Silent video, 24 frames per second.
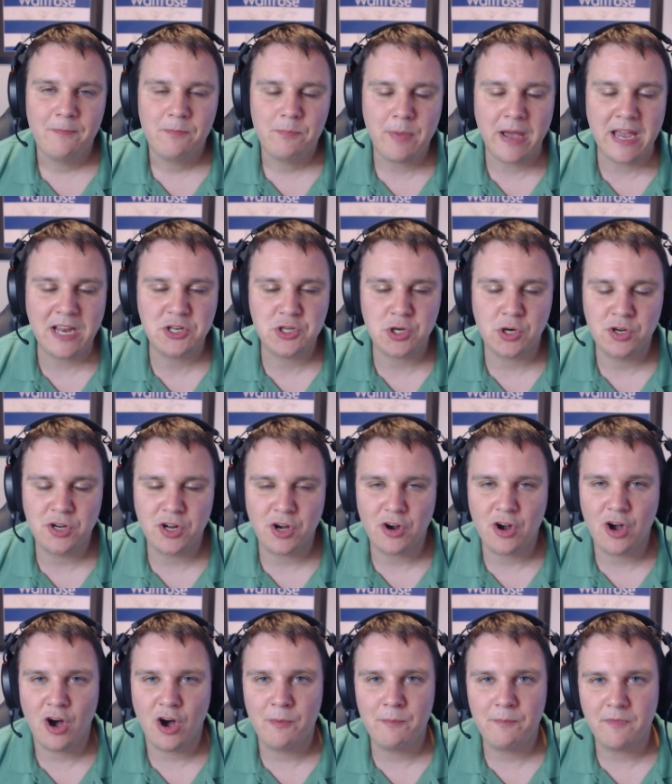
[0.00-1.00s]

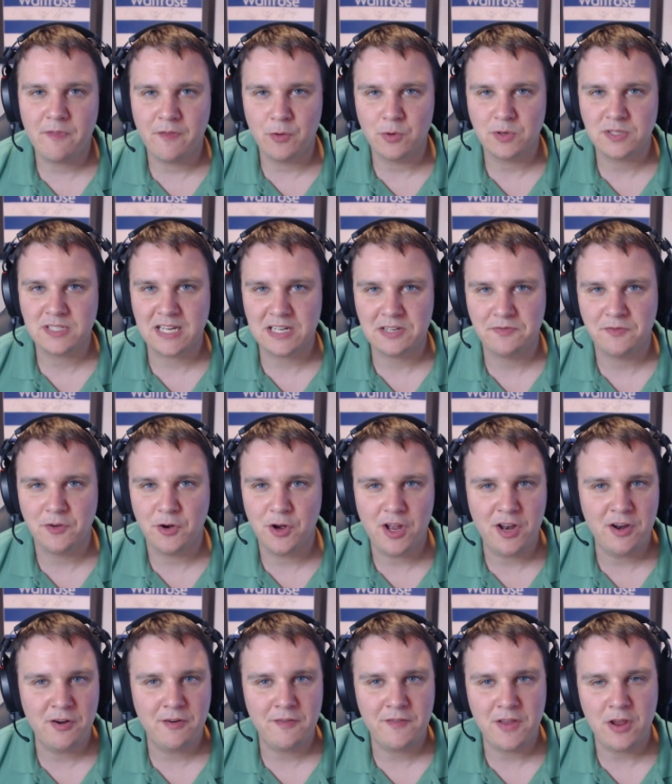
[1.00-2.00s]
patreon.com/foot
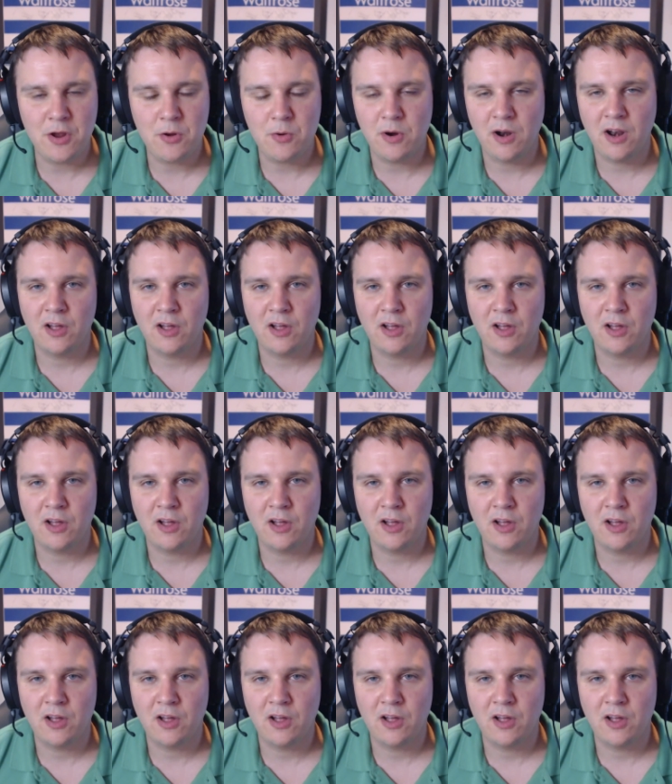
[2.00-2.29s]
in review.